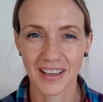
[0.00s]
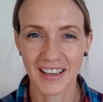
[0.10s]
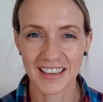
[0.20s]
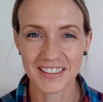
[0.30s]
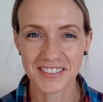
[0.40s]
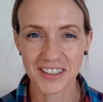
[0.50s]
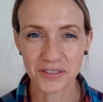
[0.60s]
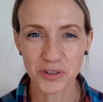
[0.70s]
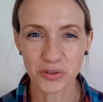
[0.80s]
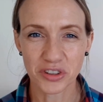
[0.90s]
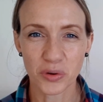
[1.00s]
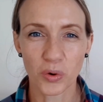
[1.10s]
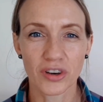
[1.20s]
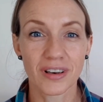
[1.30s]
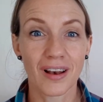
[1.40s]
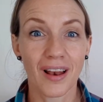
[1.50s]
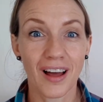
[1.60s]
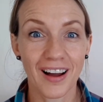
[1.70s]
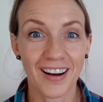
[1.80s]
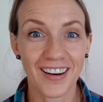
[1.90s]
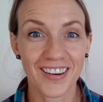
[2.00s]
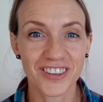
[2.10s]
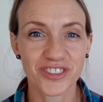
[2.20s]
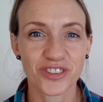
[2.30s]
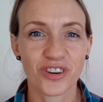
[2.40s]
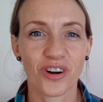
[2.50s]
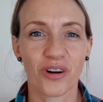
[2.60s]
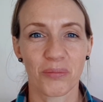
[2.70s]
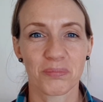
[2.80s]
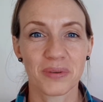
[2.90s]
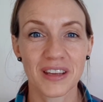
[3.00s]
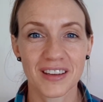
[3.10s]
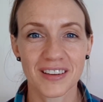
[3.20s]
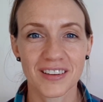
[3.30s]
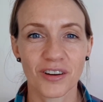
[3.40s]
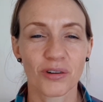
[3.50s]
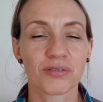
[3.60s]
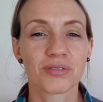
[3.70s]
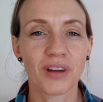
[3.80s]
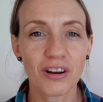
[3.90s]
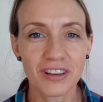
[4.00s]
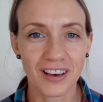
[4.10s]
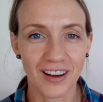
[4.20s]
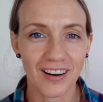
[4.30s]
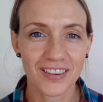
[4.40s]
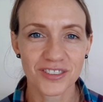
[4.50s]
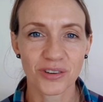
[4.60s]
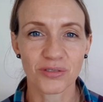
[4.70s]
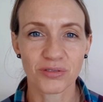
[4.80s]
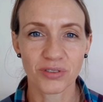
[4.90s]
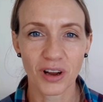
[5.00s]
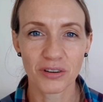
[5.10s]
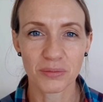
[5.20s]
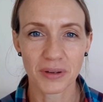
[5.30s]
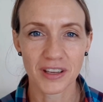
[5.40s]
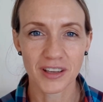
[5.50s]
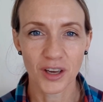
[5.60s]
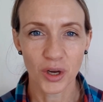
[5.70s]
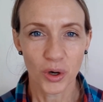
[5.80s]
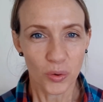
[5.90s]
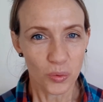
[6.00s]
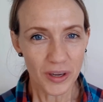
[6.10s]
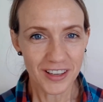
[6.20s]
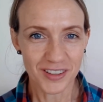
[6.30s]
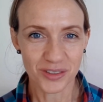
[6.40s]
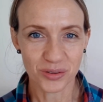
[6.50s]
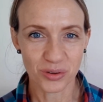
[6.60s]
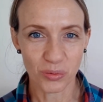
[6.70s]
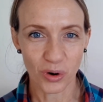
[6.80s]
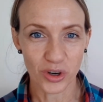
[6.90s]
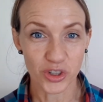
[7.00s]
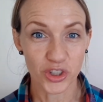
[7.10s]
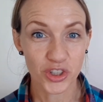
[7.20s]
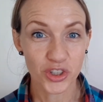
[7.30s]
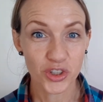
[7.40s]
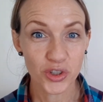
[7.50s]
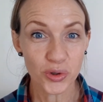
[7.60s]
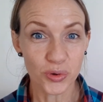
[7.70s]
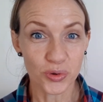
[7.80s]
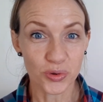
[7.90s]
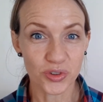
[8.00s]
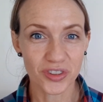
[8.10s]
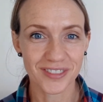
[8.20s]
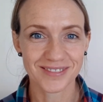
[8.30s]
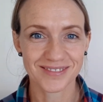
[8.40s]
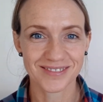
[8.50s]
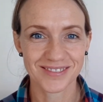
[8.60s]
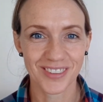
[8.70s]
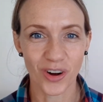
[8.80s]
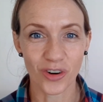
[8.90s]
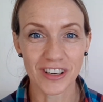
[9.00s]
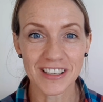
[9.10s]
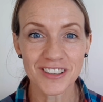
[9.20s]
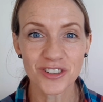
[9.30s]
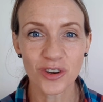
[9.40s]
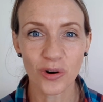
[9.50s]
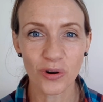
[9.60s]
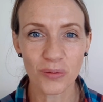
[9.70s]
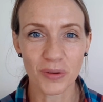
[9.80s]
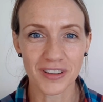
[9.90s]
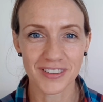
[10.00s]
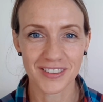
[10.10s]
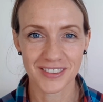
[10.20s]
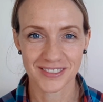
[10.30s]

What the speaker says: Instead of using the word large or big or very big, we can use the word huge or enormous.